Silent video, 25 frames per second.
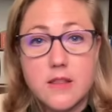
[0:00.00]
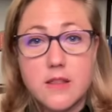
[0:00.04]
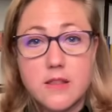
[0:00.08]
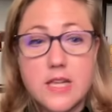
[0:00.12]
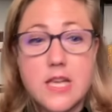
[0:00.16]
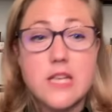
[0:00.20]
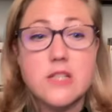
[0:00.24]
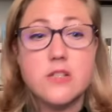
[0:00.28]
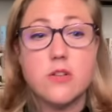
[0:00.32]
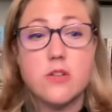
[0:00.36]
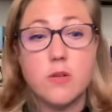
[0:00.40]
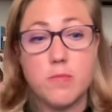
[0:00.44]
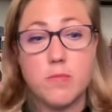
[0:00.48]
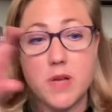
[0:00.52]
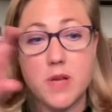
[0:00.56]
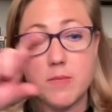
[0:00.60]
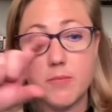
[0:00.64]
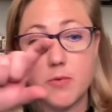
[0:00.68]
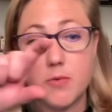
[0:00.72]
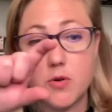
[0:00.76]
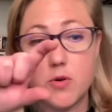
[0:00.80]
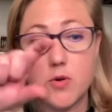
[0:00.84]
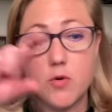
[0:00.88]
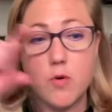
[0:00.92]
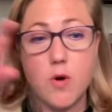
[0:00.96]
these are the
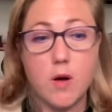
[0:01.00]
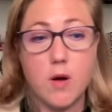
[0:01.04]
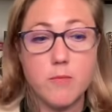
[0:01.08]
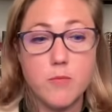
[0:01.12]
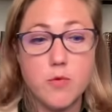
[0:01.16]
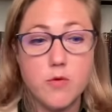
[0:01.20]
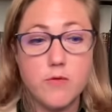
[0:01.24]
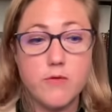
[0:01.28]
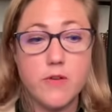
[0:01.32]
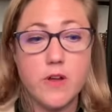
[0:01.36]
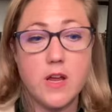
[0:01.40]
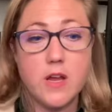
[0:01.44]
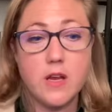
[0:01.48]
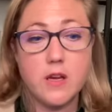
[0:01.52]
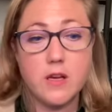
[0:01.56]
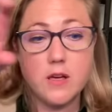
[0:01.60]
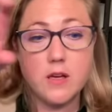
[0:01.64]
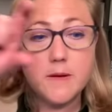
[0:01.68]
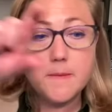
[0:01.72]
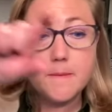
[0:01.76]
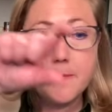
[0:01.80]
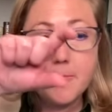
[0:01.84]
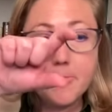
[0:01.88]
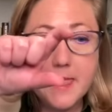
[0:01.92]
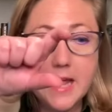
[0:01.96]
people who are
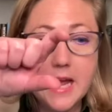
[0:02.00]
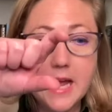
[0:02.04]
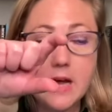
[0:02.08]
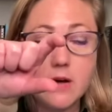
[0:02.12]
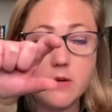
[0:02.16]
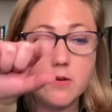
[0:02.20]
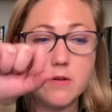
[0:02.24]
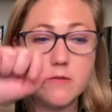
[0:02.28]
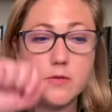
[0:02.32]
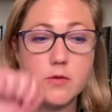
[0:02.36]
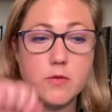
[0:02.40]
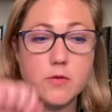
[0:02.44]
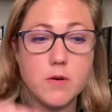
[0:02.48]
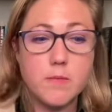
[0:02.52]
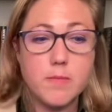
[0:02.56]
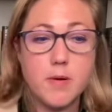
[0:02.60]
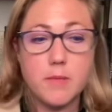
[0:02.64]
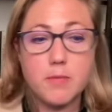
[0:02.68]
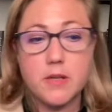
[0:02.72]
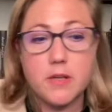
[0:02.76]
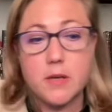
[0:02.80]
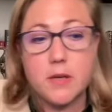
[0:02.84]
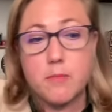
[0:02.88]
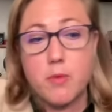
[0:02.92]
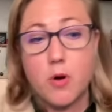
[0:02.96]
moving out of the
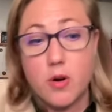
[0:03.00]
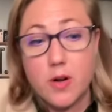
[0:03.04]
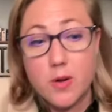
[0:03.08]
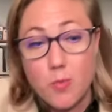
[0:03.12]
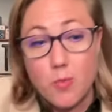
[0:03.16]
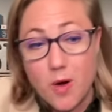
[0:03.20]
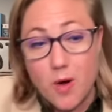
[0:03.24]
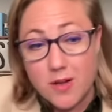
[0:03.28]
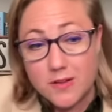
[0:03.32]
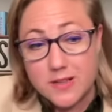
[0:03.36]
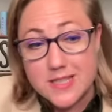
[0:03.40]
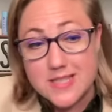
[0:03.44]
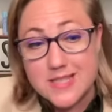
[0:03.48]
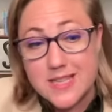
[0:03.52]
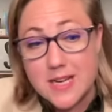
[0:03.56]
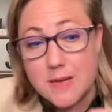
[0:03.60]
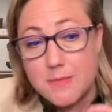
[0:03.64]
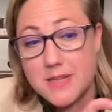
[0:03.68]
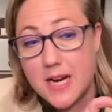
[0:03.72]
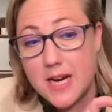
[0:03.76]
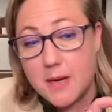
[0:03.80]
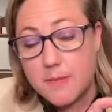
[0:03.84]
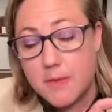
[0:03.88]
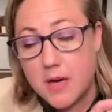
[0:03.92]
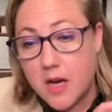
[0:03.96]
Republican Party. While at the same
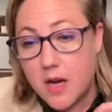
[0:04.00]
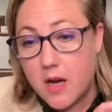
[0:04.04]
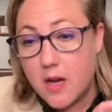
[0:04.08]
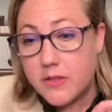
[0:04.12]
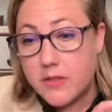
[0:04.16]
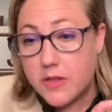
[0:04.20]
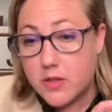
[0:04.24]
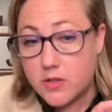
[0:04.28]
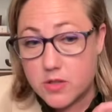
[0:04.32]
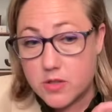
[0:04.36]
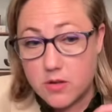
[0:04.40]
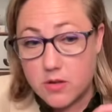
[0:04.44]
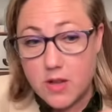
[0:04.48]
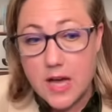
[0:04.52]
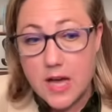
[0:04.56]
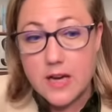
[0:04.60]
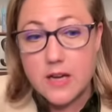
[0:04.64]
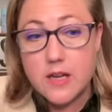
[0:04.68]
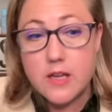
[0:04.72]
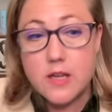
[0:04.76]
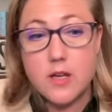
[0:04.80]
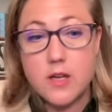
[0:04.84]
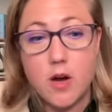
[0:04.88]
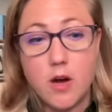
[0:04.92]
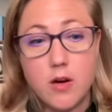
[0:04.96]
time, there's a lot
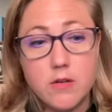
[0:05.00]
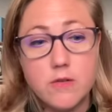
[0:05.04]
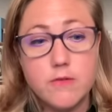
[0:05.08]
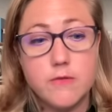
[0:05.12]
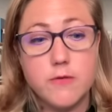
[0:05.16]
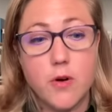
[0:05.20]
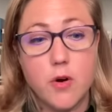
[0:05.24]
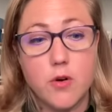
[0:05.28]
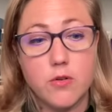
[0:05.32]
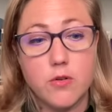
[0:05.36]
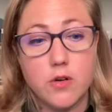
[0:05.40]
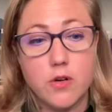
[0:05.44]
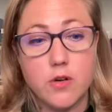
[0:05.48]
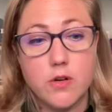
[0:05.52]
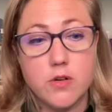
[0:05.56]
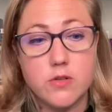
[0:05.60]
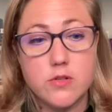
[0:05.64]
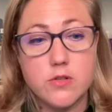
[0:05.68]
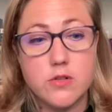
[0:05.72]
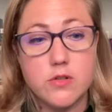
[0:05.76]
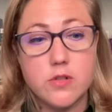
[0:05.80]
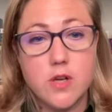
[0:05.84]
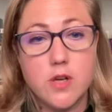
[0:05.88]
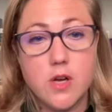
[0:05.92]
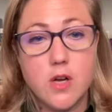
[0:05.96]
of young
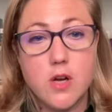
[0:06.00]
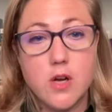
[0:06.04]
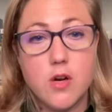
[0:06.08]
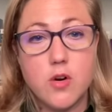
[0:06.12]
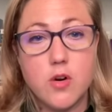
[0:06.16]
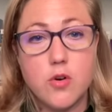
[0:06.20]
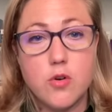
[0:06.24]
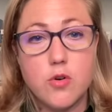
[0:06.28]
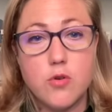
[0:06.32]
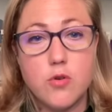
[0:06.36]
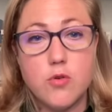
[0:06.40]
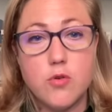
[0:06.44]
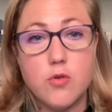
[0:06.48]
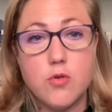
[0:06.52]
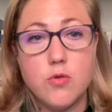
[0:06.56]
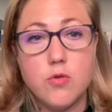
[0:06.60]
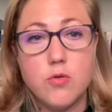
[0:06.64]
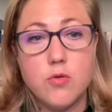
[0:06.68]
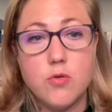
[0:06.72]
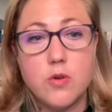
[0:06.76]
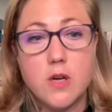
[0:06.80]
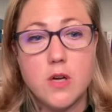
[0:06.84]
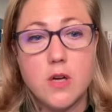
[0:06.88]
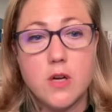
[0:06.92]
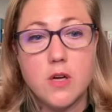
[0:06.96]
voters
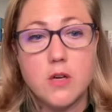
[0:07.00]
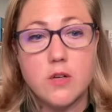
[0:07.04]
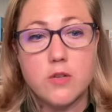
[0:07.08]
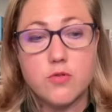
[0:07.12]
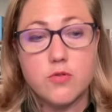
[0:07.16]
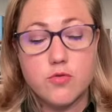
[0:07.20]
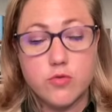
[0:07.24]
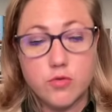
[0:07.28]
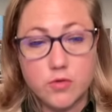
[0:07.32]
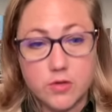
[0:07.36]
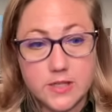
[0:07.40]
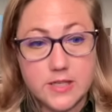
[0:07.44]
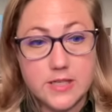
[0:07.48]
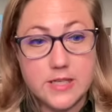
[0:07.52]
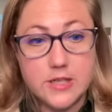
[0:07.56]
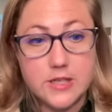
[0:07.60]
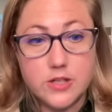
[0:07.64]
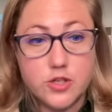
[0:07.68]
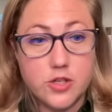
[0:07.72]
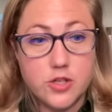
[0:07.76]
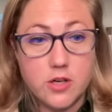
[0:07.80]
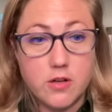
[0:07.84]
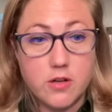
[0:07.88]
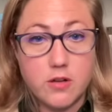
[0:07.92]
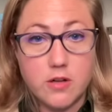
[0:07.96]
who
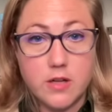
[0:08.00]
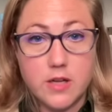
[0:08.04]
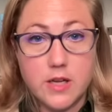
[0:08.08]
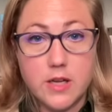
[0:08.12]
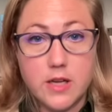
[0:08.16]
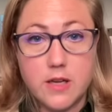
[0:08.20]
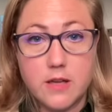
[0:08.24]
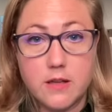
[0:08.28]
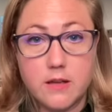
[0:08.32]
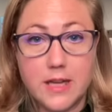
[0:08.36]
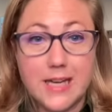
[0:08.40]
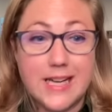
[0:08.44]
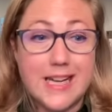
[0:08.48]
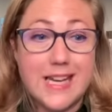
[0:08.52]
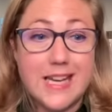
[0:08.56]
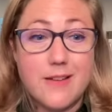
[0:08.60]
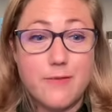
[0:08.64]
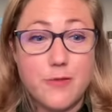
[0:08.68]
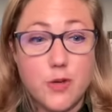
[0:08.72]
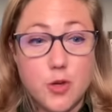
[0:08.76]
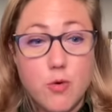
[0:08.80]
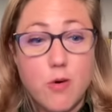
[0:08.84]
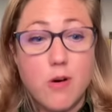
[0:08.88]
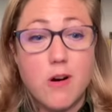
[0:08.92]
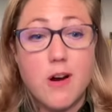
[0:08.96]
traditionally, like,
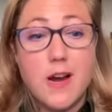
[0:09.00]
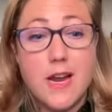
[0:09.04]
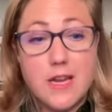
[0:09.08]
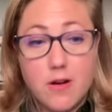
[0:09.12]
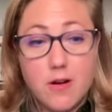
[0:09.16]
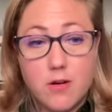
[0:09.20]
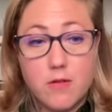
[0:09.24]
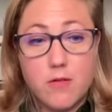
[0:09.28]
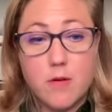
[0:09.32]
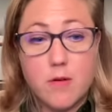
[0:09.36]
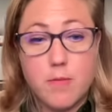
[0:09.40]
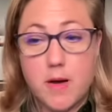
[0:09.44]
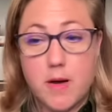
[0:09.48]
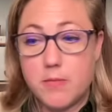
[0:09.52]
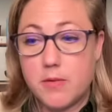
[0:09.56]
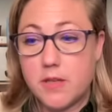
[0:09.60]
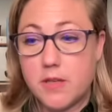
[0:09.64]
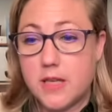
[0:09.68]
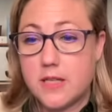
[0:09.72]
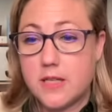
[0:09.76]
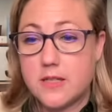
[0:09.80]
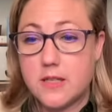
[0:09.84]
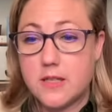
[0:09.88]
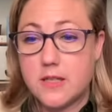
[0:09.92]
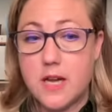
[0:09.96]
if you are a young
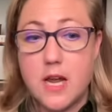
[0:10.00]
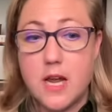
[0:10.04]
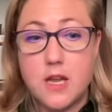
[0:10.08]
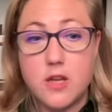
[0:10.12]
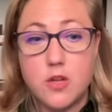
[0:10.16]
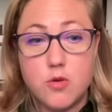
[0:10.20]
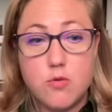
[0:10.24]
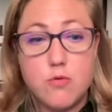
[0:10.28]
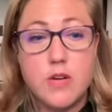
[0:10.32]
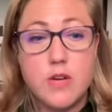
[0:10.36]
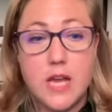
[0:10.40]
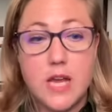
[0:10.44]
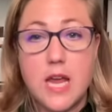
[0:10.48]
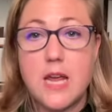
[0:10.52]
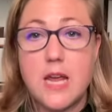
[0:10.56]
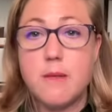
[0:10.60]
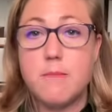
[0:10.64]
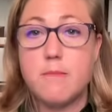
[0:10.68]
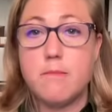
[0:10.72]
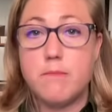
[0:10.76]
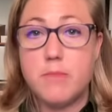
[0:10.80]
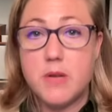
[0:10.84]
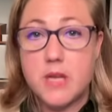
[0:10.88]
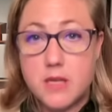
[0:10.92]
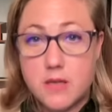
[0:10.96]
Republican today, you
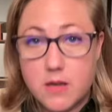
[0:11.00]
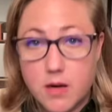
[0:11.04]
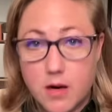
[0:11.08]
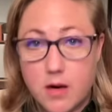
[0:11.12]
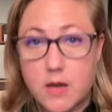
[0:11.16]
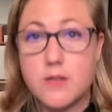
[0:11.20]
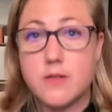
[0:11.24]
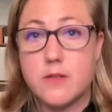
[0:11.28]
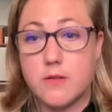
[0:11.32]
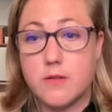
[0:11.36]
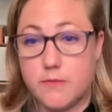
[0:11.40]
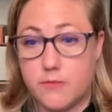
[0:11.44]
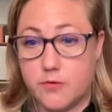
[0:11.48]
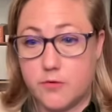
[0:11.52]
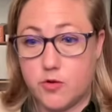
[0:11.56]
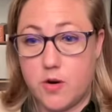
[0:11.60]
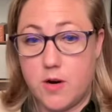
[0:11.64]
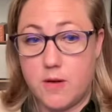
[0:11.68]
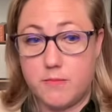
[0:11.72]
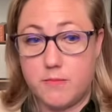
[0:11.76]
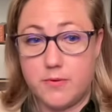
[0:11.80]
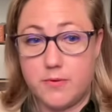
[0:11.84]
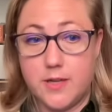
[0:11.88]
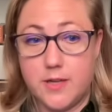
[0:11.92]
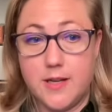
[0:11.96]
came because of
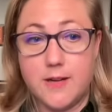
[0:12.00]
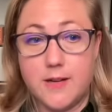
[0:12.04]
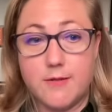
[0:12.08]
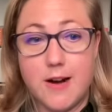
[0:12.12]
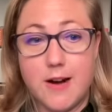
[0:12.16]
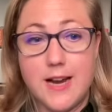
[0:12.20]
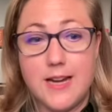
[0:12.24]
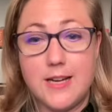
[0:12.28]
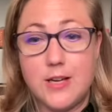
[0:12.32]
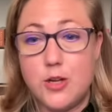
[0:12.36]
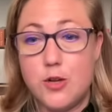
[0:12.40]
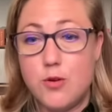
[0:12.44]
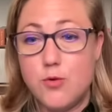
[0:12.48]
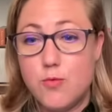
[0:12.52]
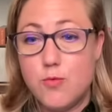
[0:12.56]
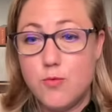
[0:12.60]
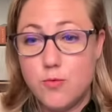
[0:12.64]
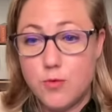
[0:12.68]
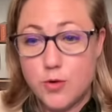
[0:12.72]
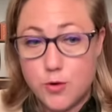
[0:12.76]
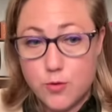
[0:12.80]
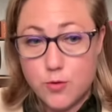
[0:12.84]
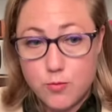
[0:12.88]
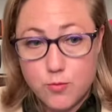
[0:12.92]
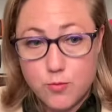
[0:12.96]
Trump, right? You
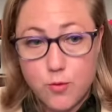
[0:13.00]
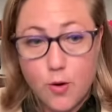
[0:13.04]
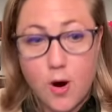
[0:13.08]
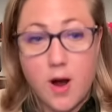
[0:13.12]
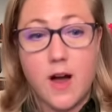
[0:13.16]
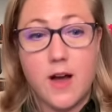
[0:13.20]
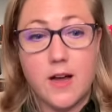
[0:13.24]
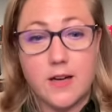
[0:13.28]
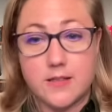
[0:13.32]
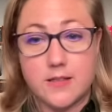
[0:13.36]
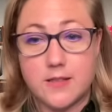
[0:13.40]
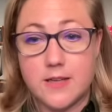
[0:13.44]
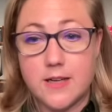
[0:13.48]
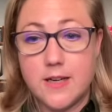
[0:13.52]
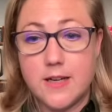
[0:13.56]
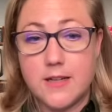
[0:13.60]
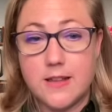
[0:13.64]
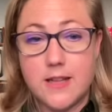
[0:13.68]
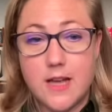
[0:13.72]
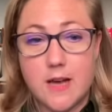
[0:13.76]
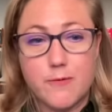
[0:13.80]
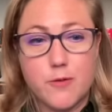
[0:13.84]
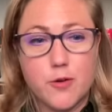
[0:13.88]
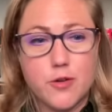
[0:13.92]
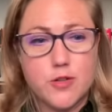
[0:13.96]
want
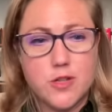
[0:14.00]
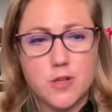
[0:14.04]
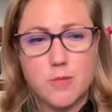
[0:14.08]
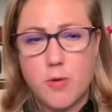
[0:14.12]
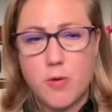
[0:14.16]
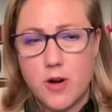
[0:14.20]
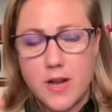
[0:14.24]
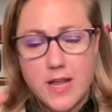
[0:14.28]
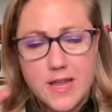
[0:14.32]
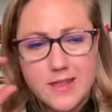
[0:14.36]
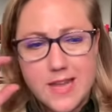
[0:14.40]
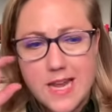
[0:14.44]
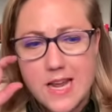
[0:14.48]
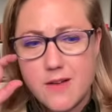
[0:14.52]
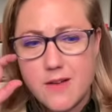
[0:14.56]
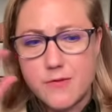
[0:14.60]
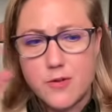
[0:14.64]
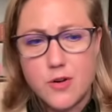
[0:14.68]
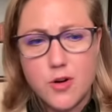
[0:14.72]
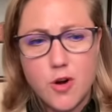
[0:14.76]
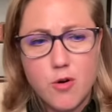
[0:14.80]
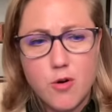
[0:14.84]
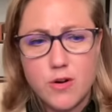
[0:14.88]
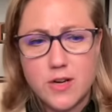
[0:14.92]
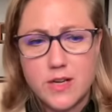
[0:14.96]
that version of the party, and they have
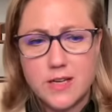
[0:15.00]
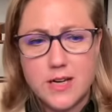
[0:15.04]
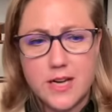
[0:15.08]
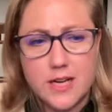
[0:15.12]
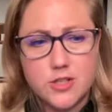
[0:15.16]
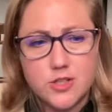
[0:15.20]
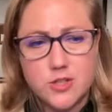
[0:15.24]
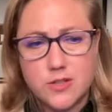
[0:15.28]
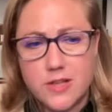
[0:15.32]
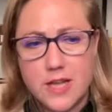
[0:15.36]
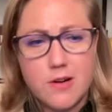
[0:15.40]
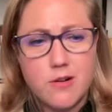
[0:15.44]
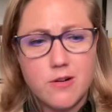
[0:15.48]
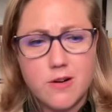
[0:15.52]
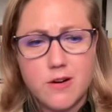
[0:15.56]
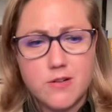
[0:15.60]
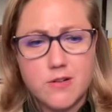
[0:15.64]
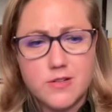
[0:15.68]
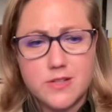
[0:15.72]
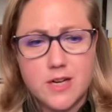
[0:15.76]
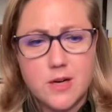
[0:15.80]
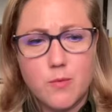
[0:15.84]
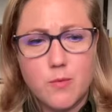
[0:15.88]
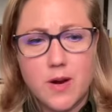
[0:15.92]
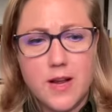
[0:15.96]
no connection. They don't
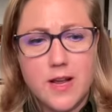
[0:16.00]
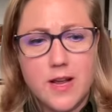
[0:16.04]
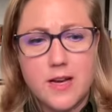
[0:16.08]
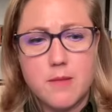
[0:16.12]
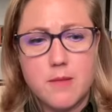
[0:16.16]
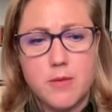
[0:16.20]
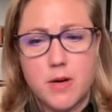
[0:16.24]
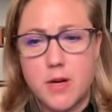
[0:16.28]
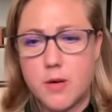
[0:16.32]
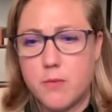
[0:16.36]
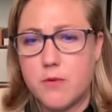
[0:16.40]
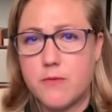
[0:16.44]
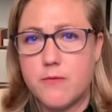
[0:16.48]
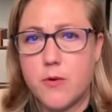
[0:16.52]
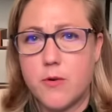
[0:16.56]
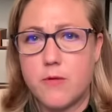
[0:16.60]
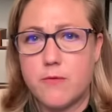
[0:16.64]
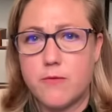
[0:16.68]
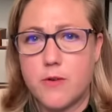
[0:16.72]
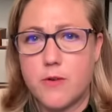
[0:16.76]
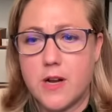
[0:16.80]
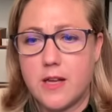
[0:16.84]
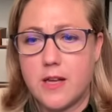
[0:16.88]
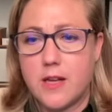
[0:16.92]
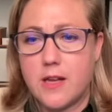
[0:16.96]
understand why anybody would vote
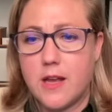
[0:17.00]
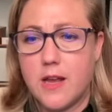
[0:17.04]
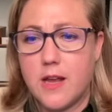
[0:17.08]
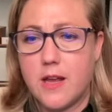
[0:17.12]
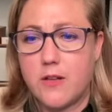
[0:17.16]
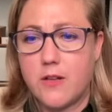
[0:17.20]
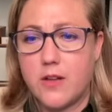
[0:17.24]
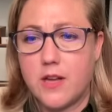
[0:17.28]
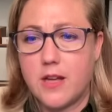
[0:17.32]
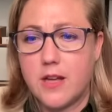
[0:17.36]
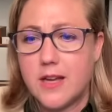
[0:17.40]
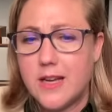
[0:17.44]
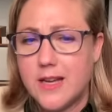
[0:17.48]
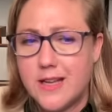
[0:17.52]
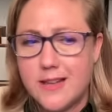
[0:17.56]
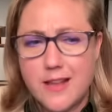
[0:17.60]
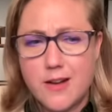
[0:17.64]
for Nikki Haley.